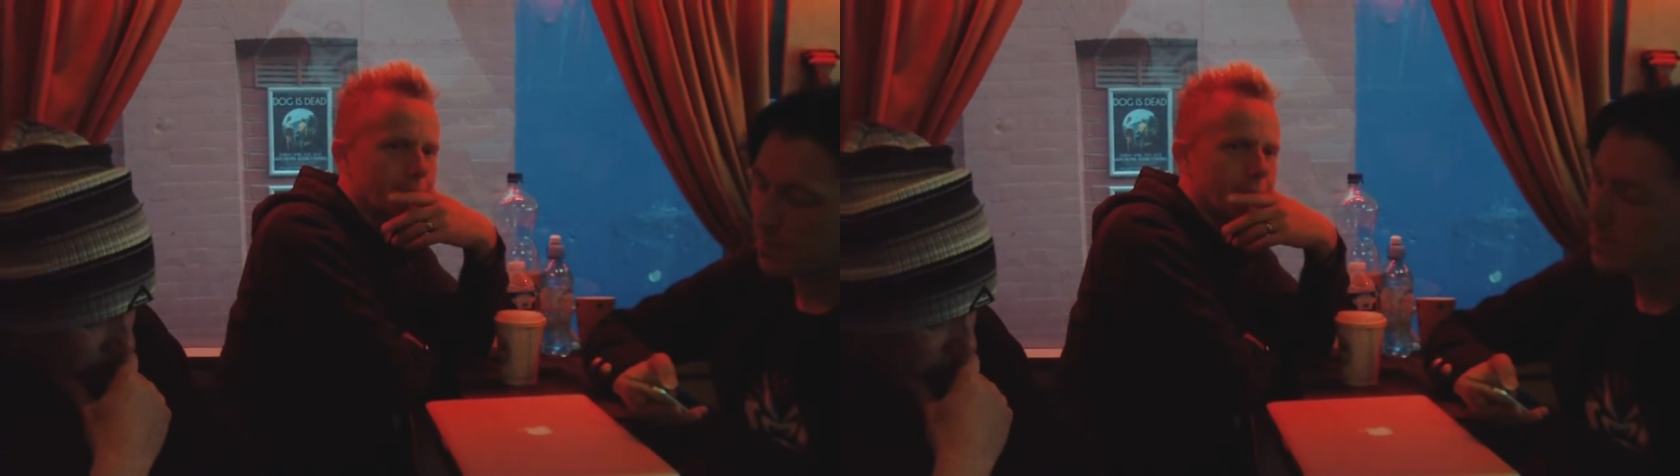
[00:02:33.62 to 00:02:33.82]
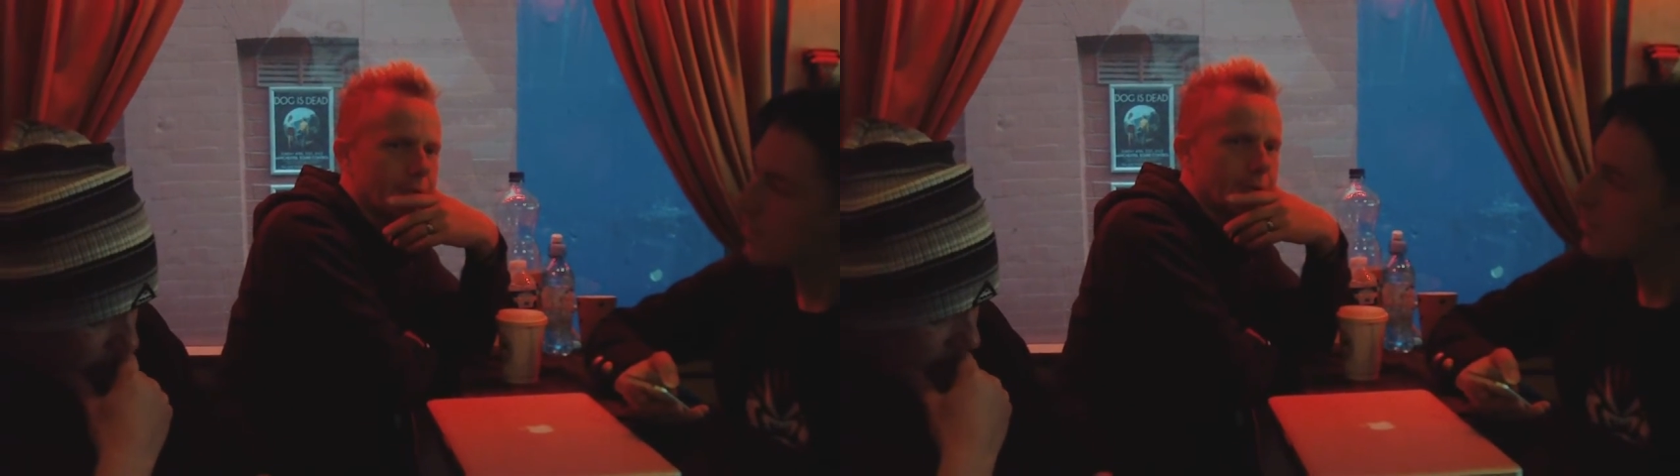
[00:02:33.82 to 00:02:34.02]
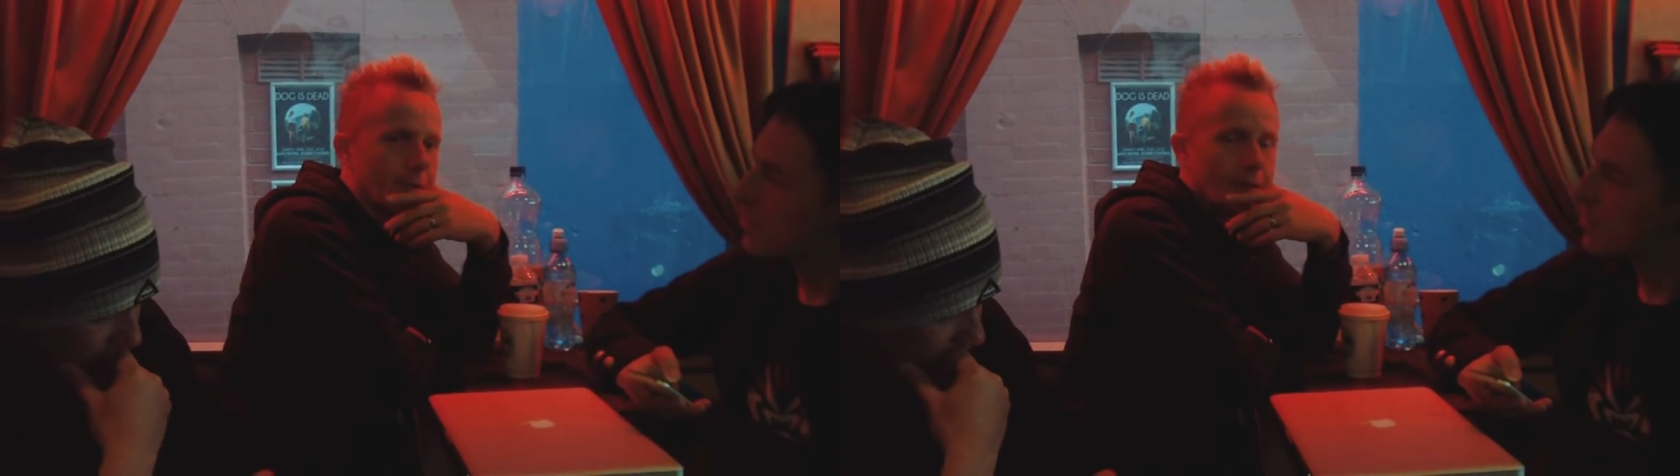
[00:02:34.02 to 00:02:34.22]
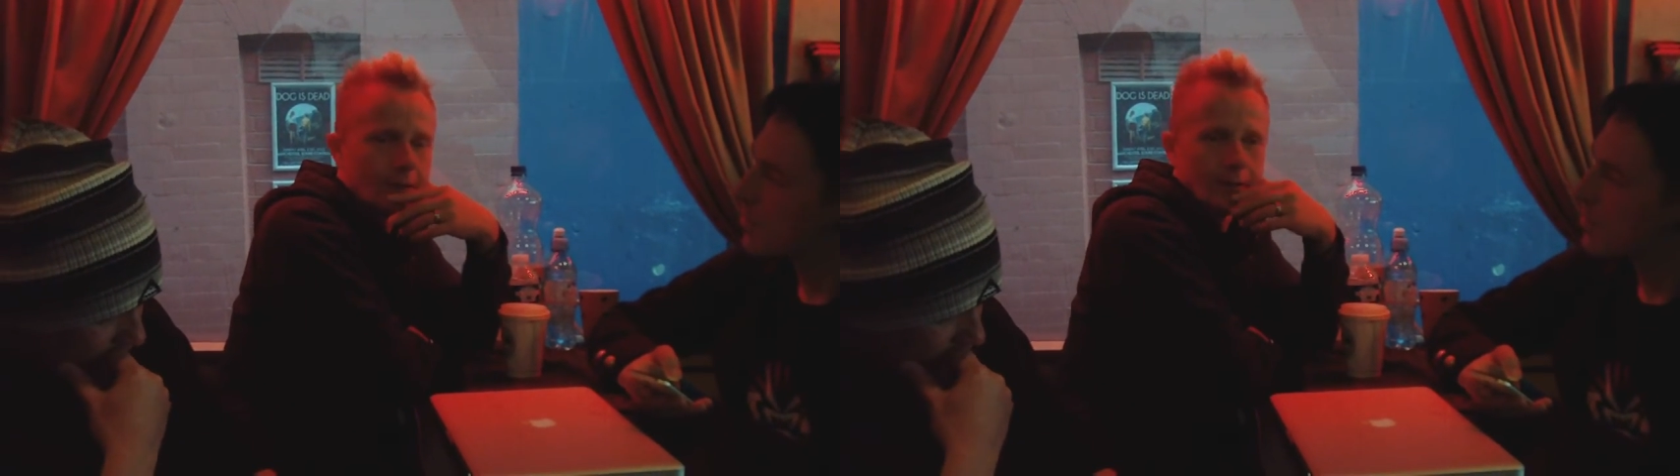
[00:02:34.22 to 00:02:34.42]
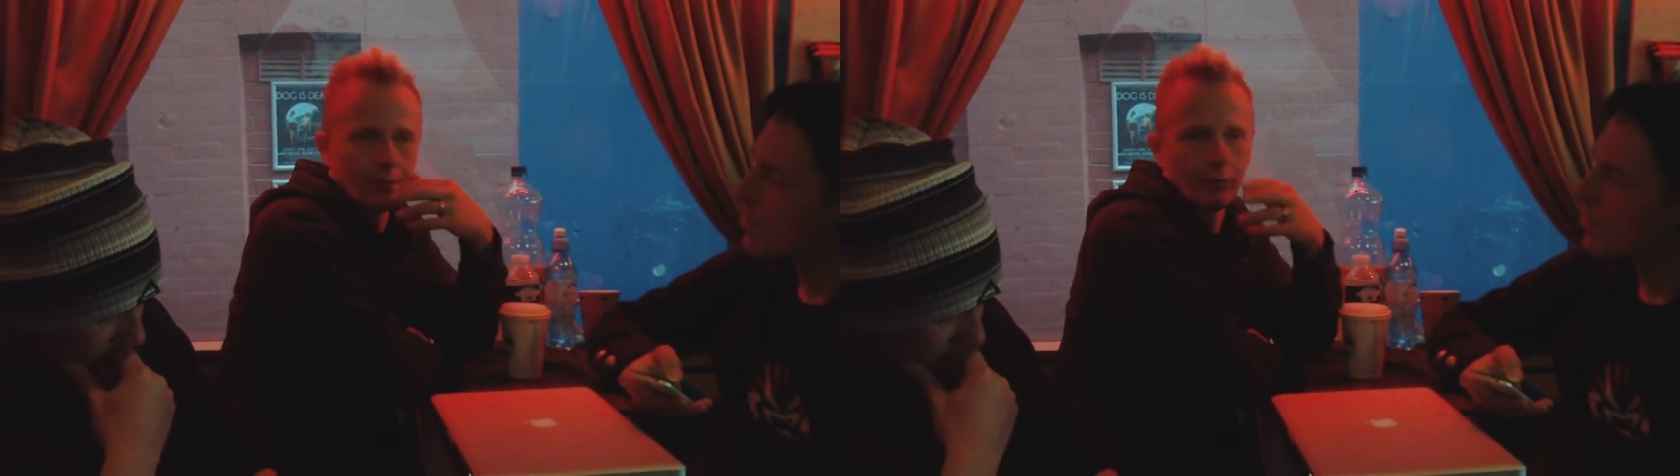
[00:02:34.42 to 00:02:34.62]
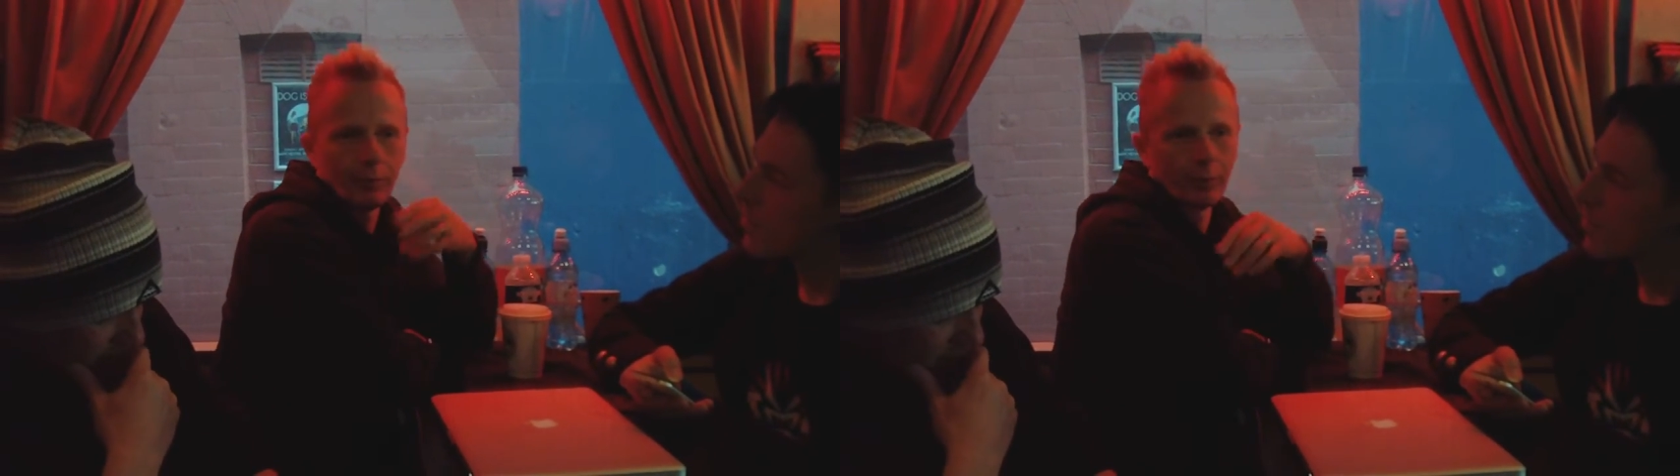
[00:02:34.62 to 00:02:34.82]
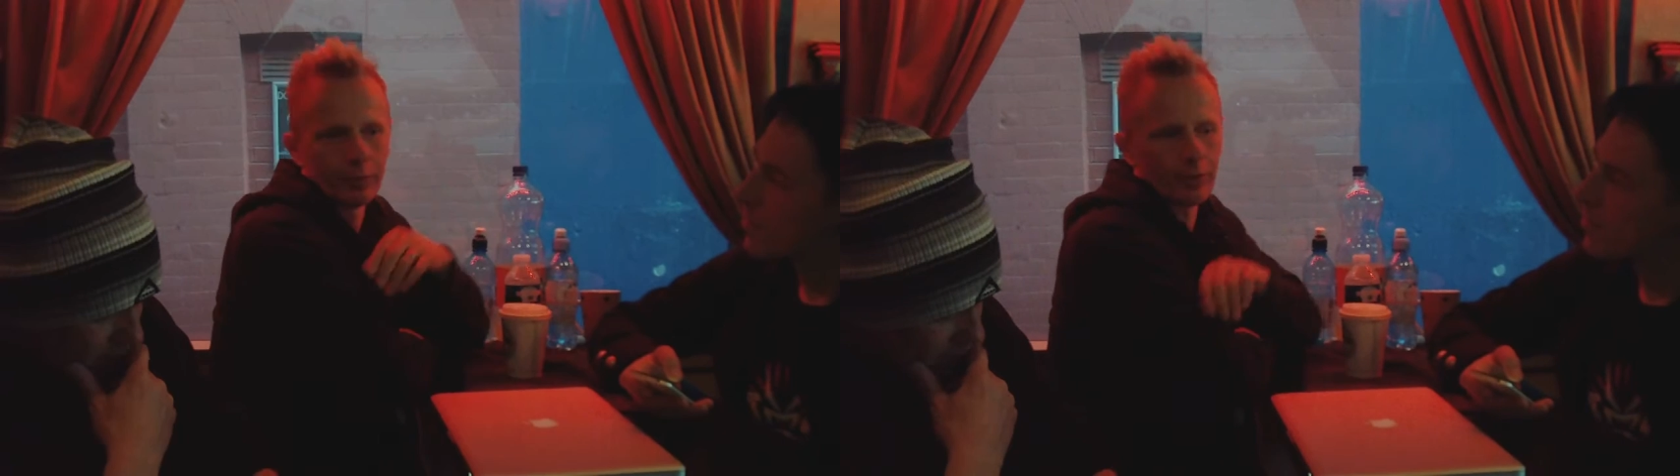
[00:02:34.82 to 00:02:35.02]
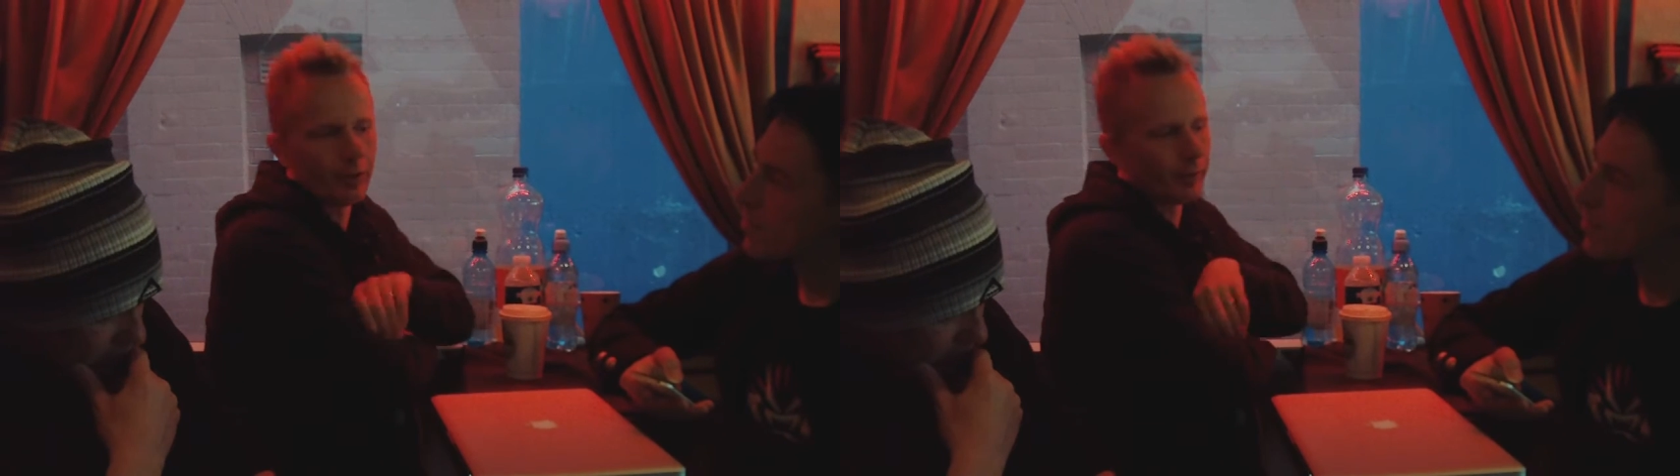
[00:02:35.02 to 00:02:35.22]
mean, even with Born
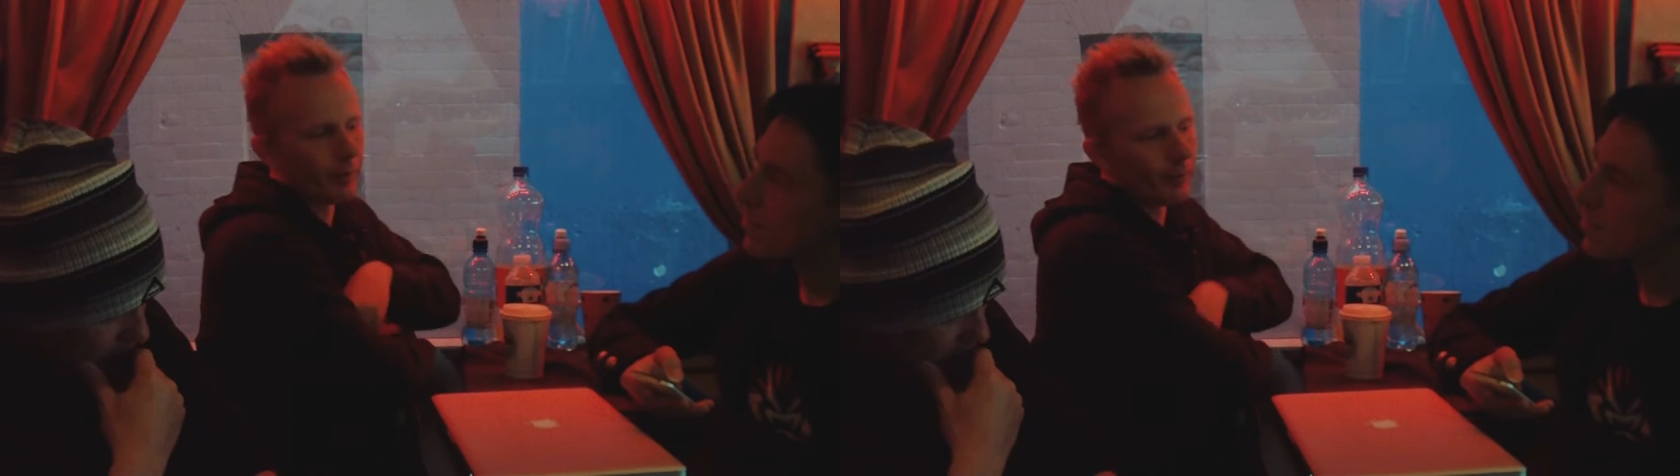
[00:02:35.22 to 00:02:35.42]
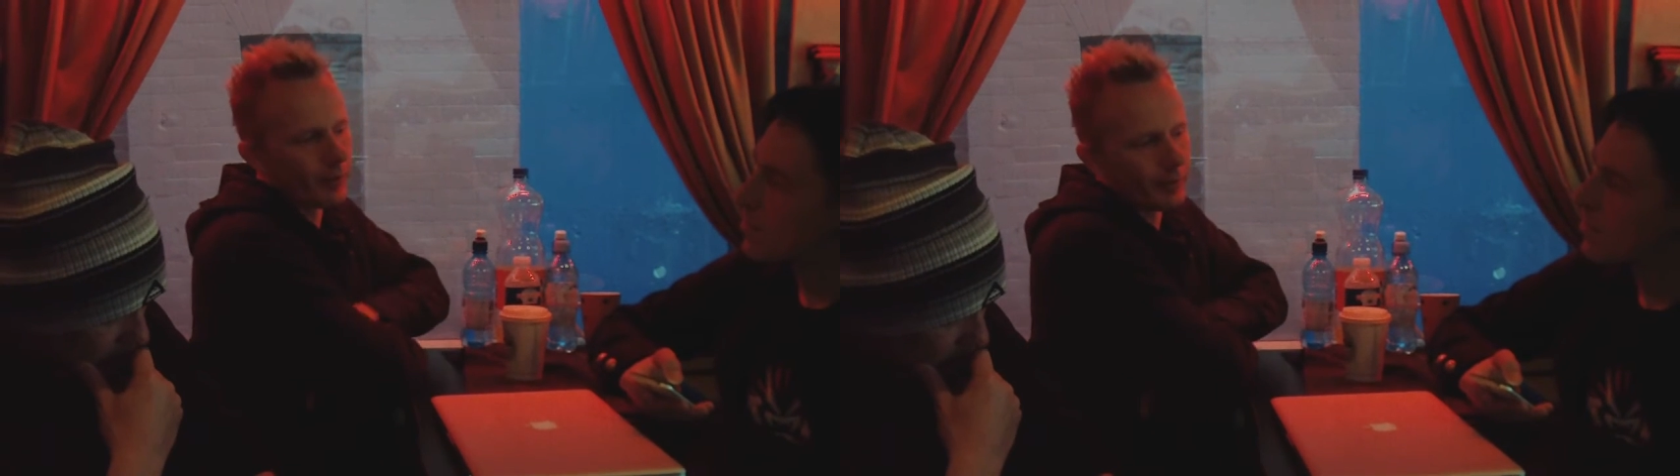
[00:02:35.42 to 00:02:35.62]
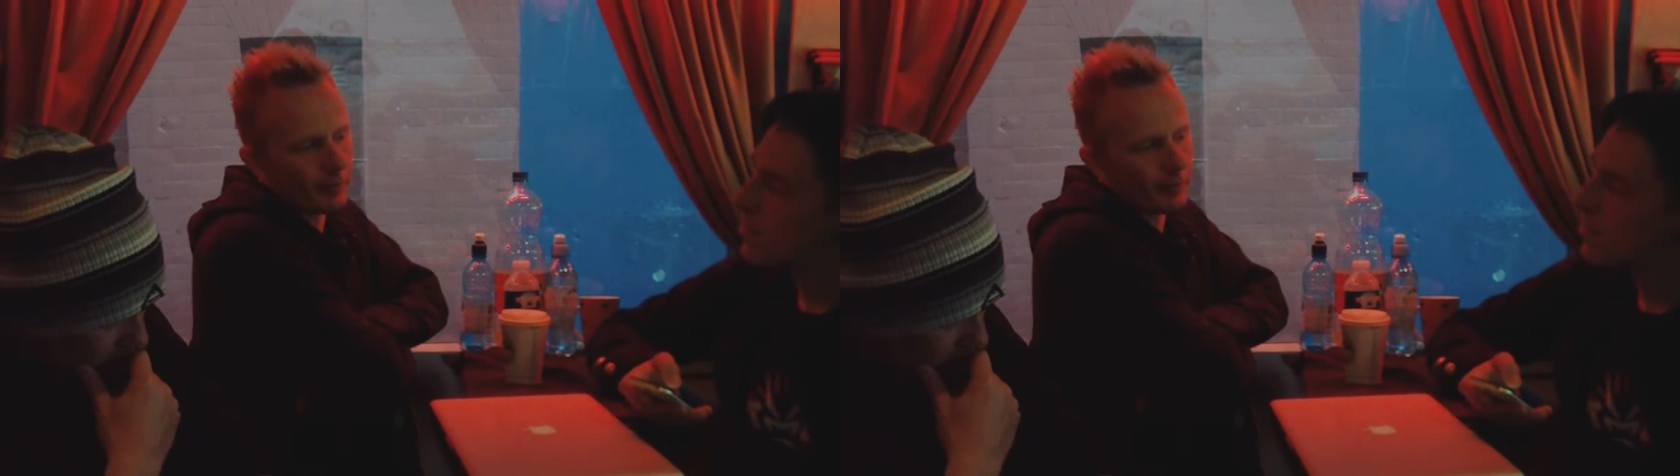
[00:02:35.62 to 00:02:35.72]
to Light, when we